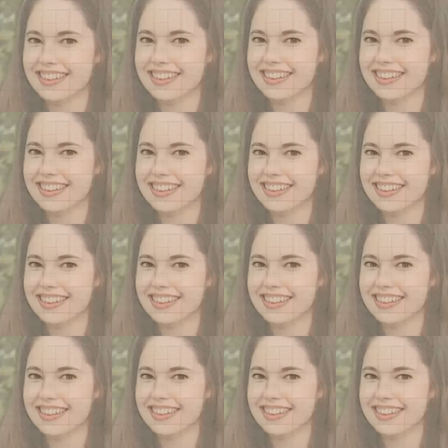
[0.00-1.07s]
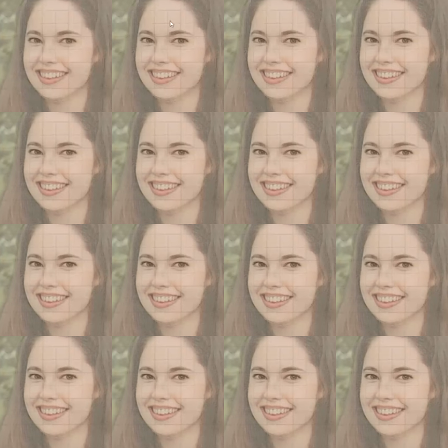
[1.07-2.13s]

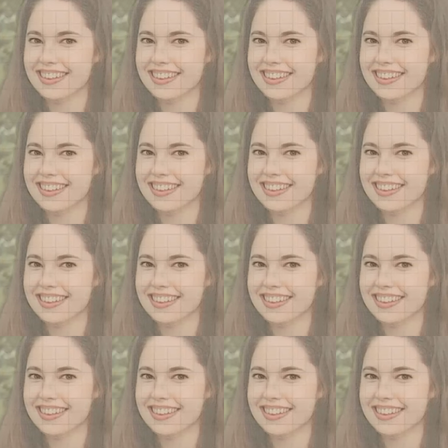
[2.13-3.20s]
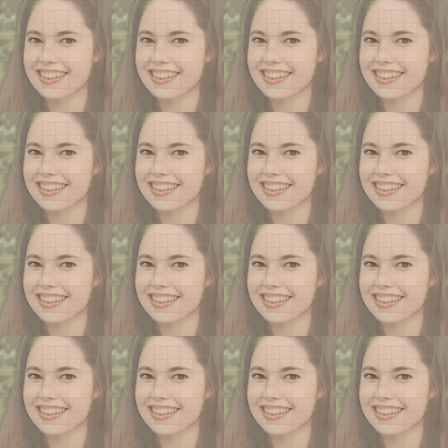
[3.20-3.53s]
(silence)